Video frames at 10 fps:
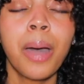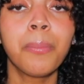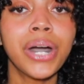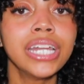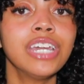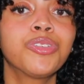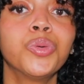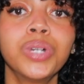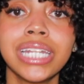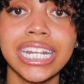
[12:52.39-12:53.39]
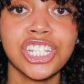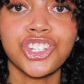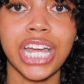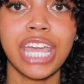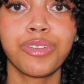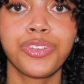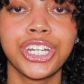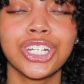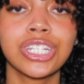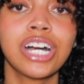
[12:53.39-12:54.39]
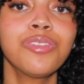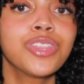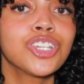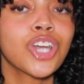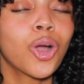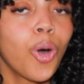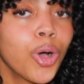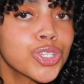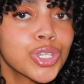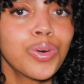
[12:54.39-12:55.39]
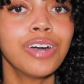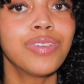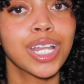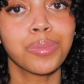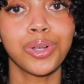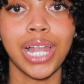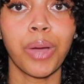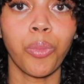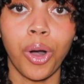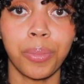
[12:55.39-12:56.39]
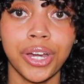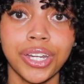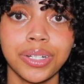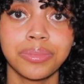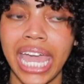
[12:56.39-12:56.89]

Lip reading: but if you would like to try it for yourself, these are also available at Walmart.